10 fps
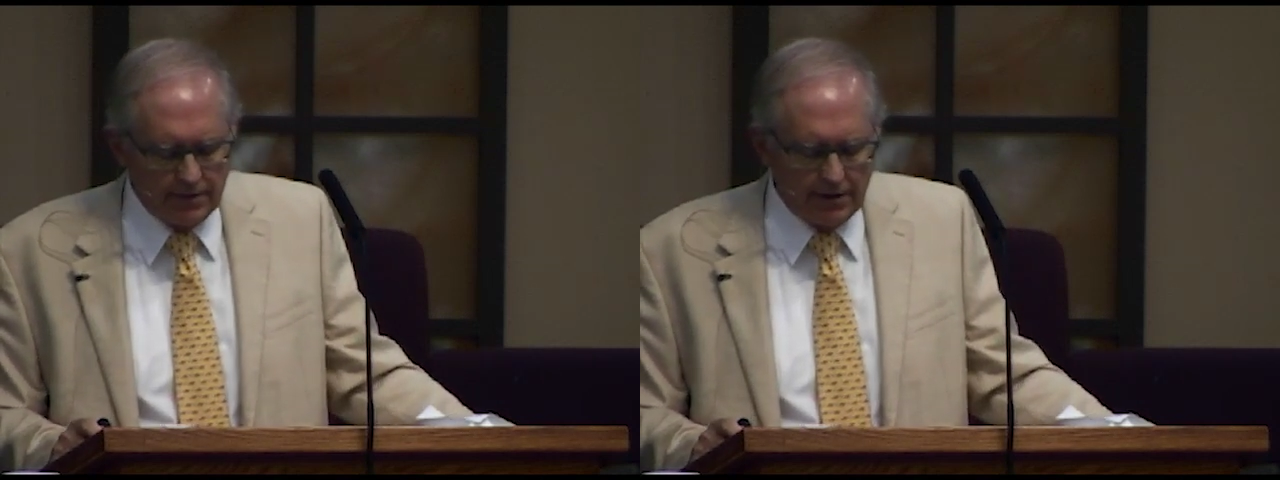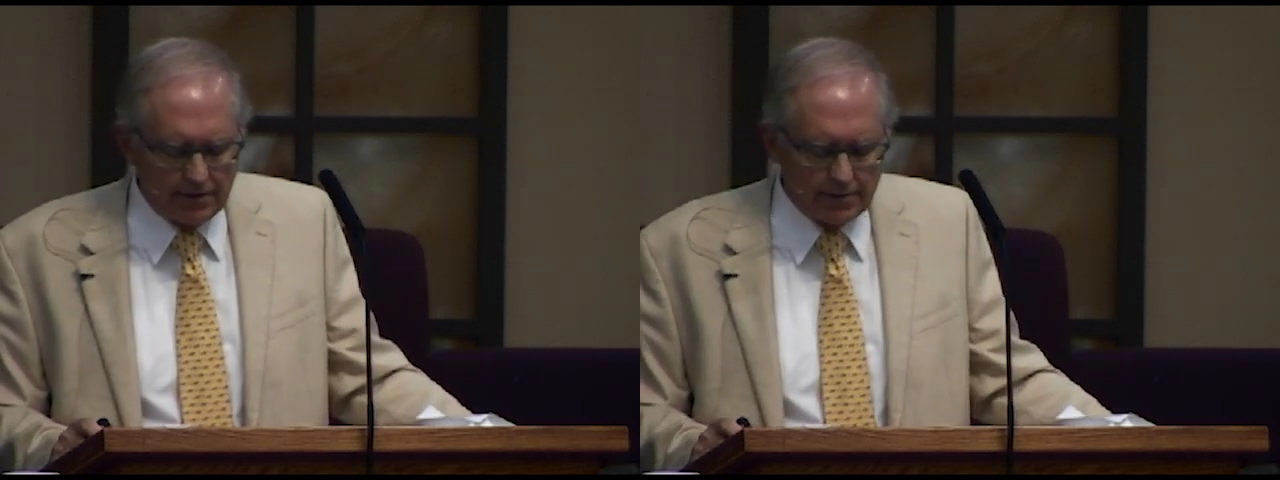
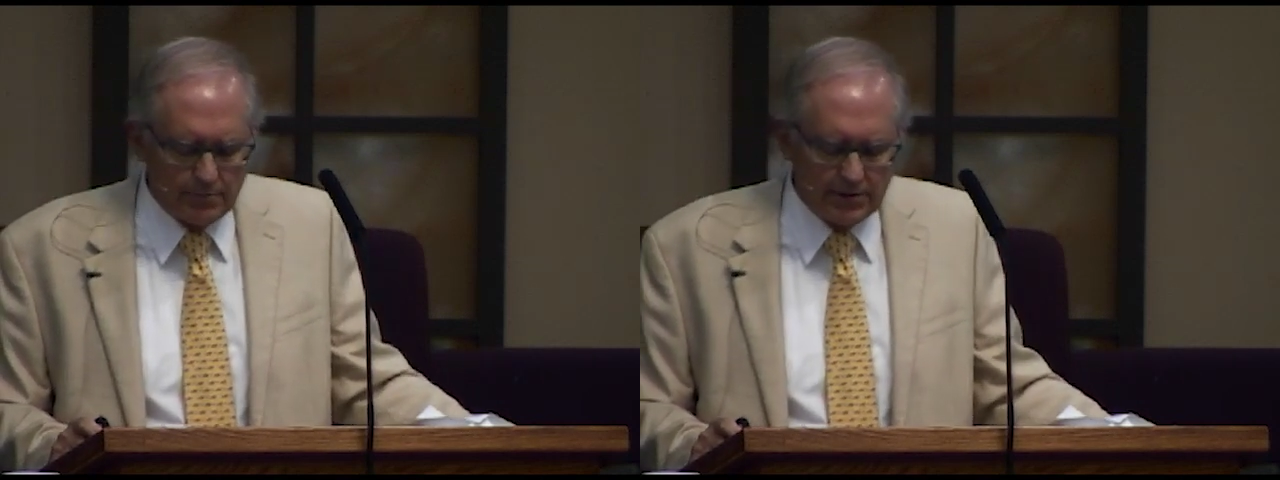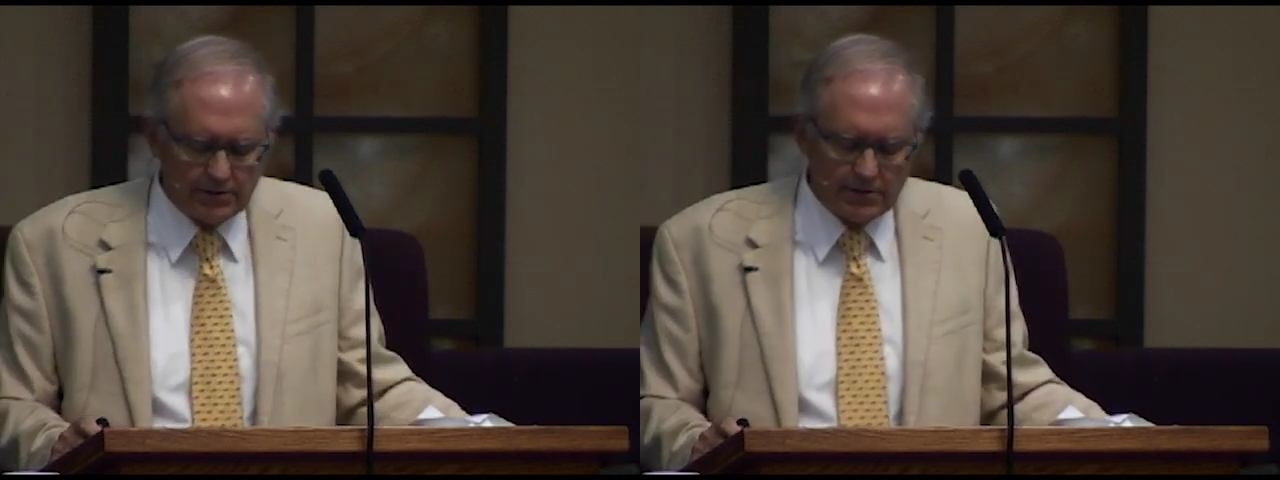the ark
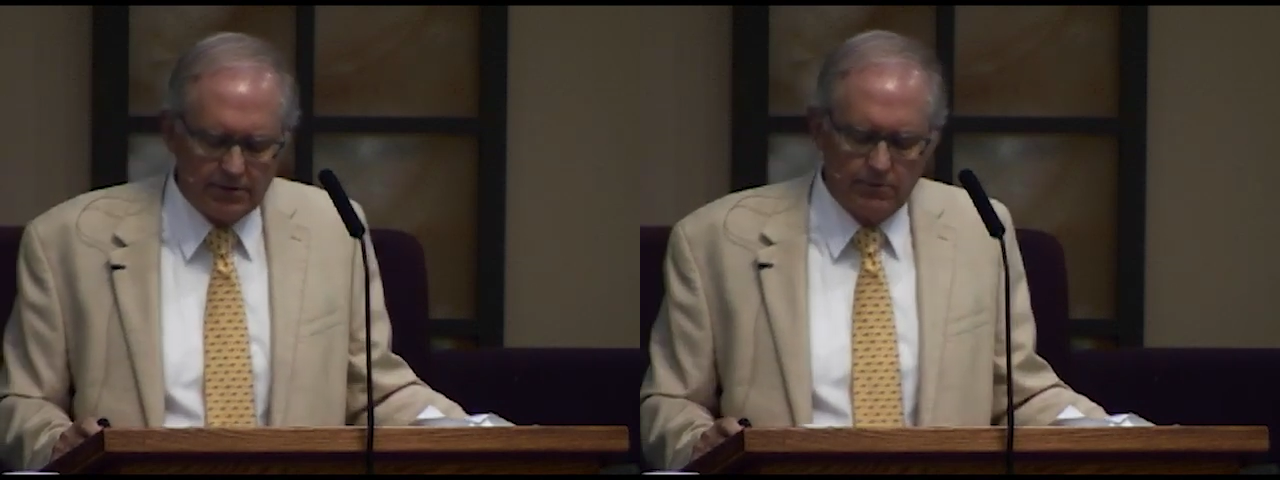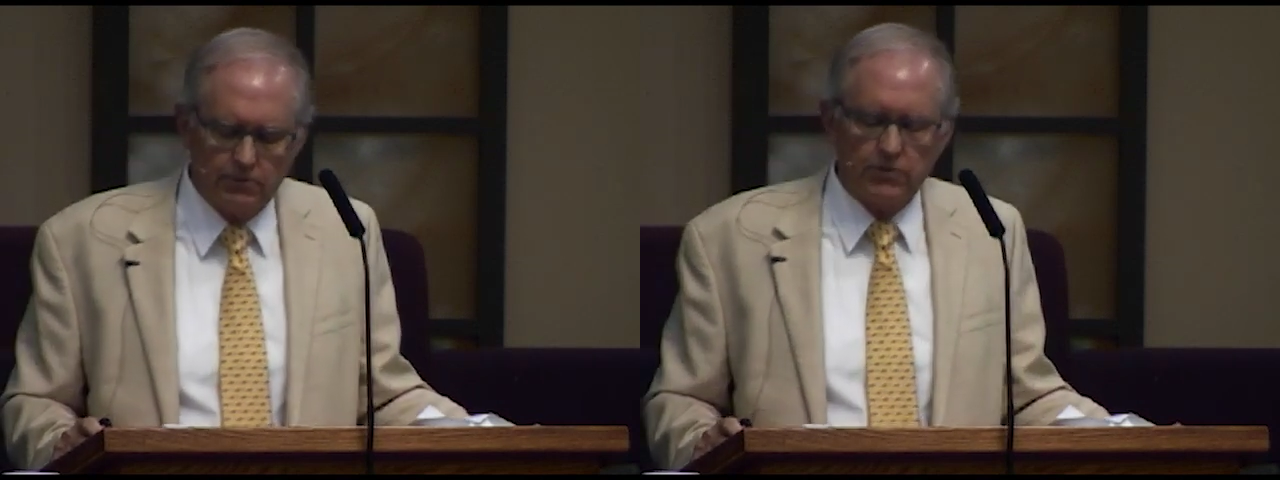depends on
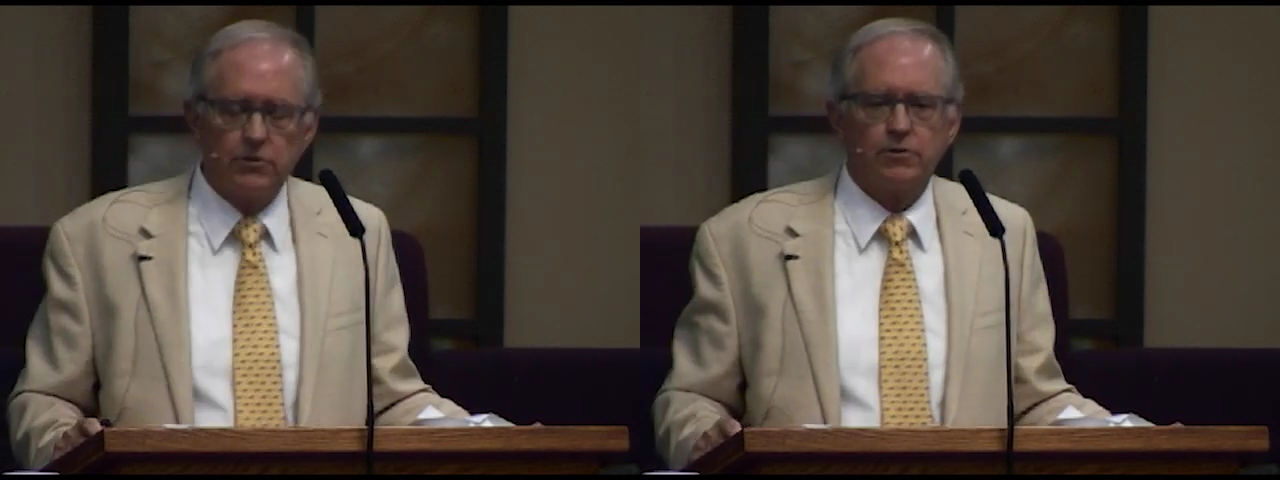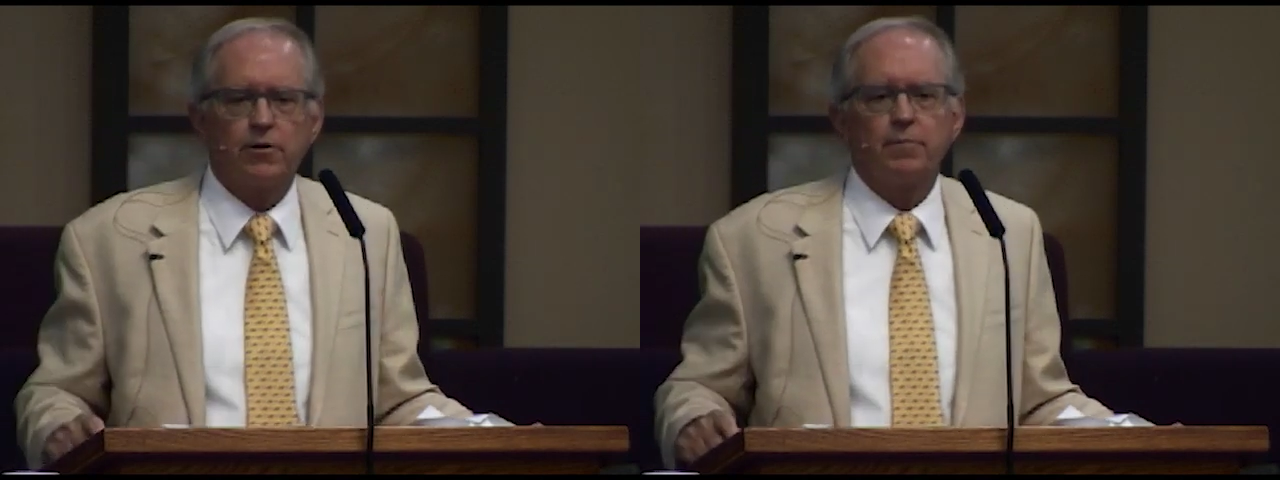who's
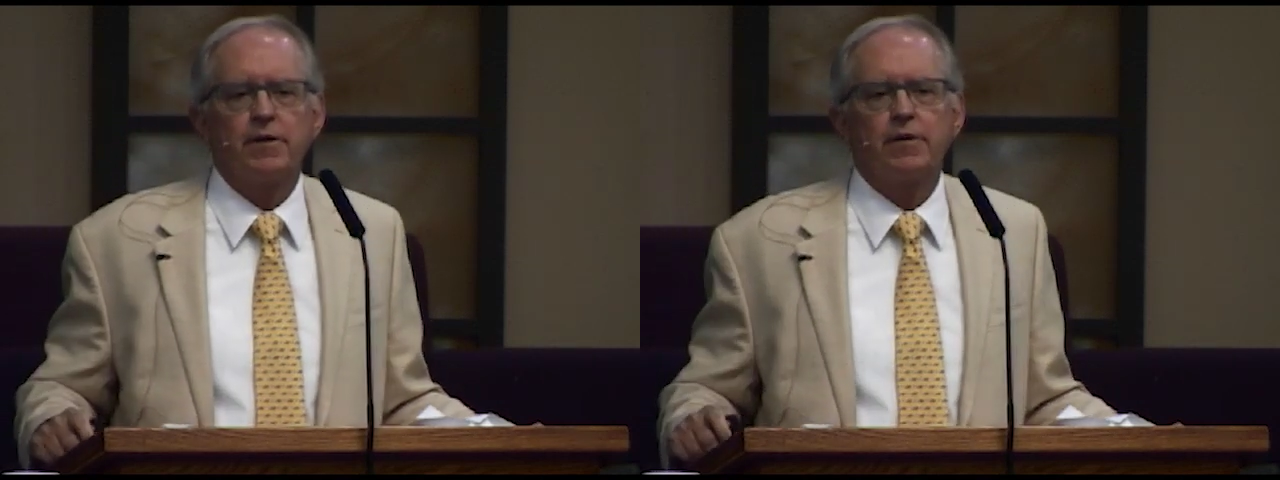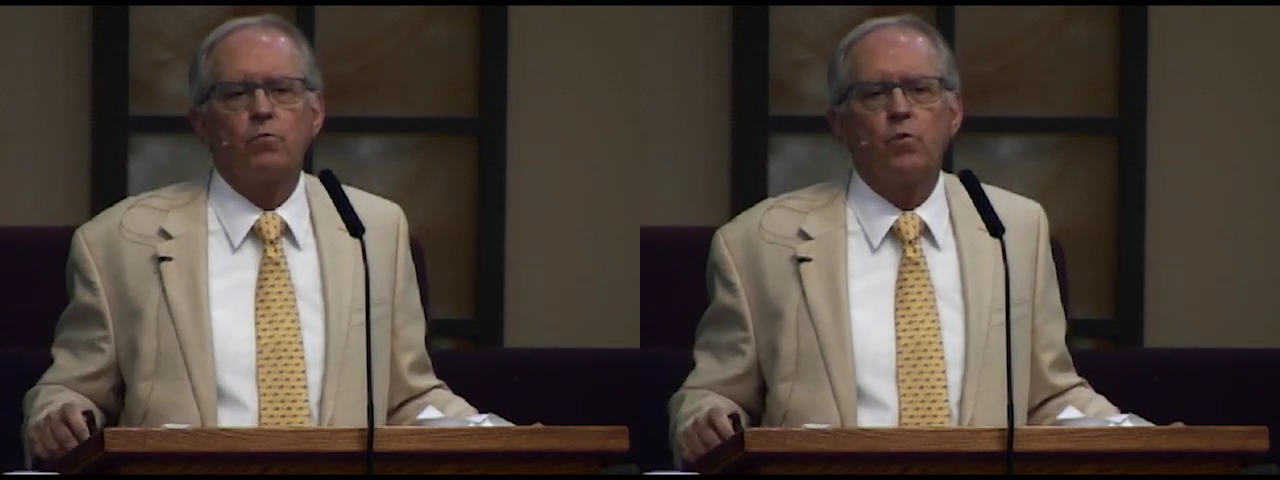
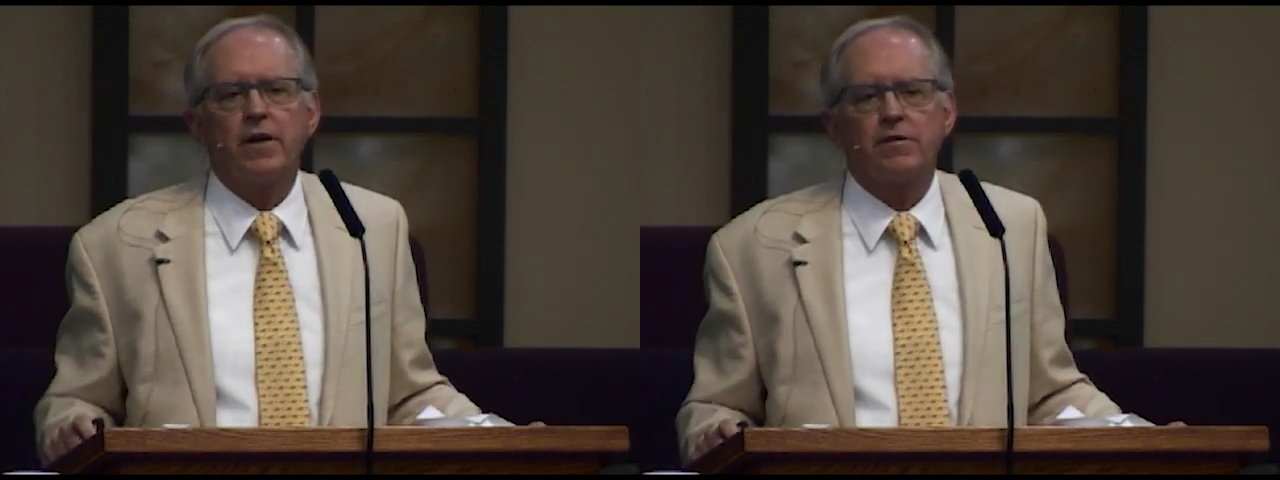determining what